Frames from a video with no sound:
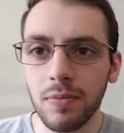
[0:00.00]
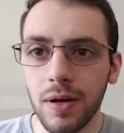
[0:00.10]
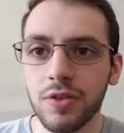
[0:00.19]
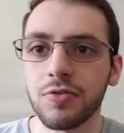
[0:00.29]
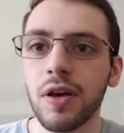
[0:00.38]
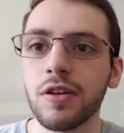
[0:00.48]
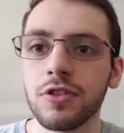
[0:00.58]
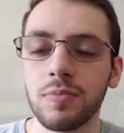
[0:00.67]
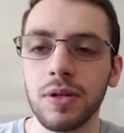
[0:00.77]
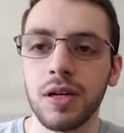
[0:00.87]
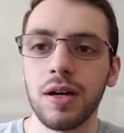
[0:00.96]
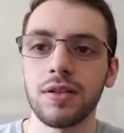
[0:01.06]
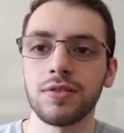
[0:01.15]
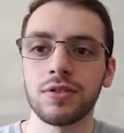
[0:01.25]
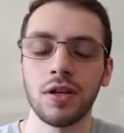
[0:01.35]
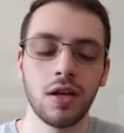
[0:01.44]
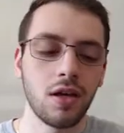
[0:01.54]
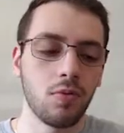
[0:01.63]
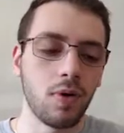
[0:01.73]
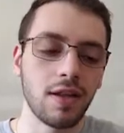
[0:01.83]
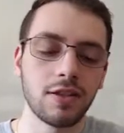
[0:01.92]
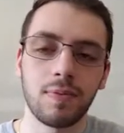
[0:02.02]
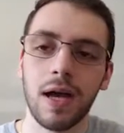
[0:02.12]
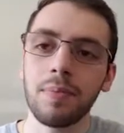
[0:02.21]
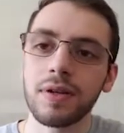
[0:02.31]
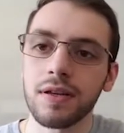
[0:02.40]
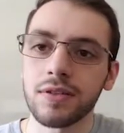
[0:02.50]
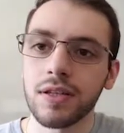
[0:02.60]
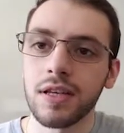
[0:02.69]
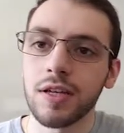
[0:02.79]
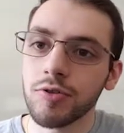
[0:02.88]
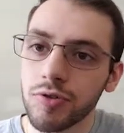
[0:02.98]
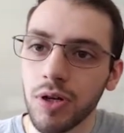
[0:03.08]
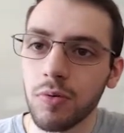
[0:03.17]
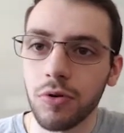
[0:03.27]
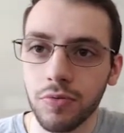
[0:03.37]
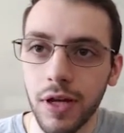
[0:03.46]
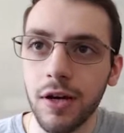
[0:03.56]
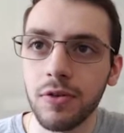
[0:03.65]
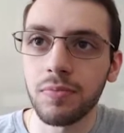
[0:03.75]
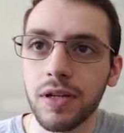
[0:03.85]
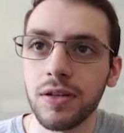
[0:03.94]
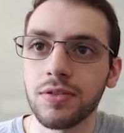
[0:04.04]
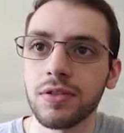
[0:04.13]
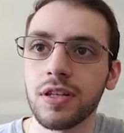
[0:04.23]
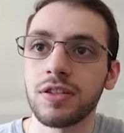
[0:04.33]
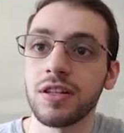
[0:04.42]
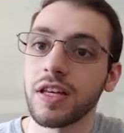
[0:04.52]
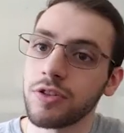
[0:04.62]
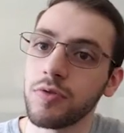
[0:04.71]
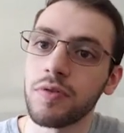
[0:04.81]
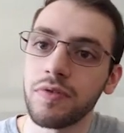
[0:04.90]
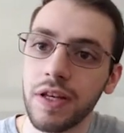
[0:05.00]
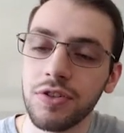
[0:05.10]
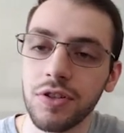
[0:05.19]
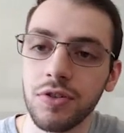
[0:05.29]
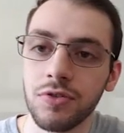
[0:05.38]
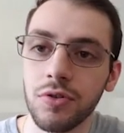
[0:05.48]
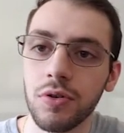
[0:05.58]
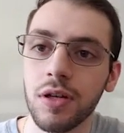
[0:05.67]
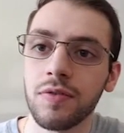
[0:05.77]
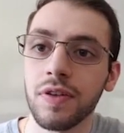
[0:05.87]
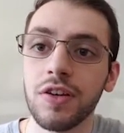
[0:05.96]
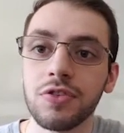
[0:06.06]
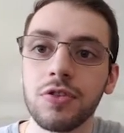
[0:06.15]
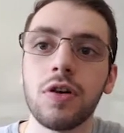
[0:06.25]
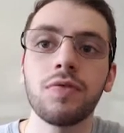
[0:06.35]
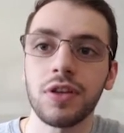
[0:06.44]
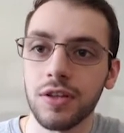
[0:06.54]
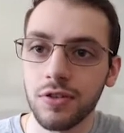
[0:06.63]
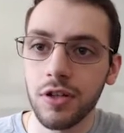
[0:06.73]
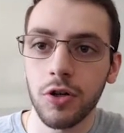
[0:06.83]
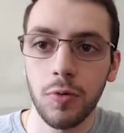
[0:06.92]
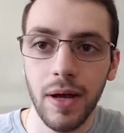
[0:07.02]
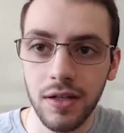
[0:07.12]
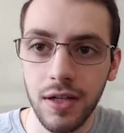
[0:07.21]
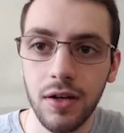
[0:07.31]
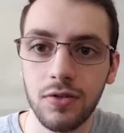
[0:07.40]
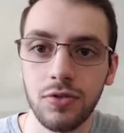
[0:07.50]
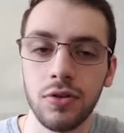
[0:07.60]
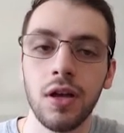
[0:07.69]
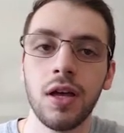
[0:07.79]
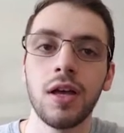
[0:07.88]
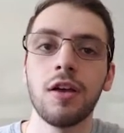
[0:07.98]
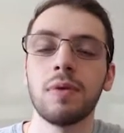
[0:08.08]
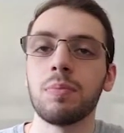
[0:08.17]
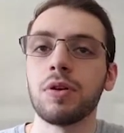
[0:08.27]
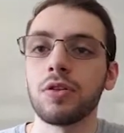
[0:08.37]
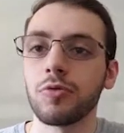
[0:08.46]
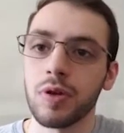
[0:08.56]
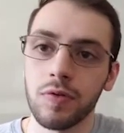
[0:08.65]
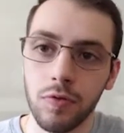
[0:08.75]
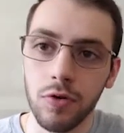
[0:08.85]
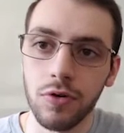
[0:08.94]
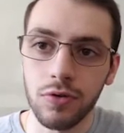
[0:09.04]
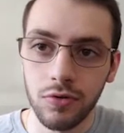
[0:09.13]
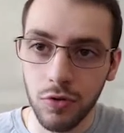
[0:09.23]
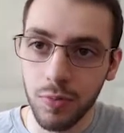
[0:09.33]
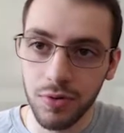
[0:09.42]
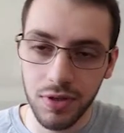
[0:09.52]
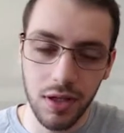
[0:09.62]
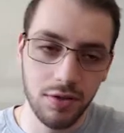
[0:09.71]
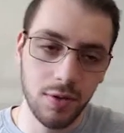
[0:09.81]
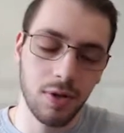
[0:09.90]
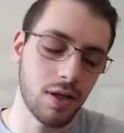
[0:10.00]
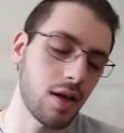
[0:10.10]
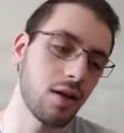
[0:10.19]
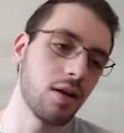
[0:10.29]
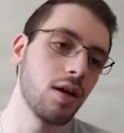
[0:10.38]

the best strategy because what ends up happening is that the interest rate will go down because it's linked to inflation. So inflation hopefully is going to go back down to maybe 3, 4, 2%, something like that.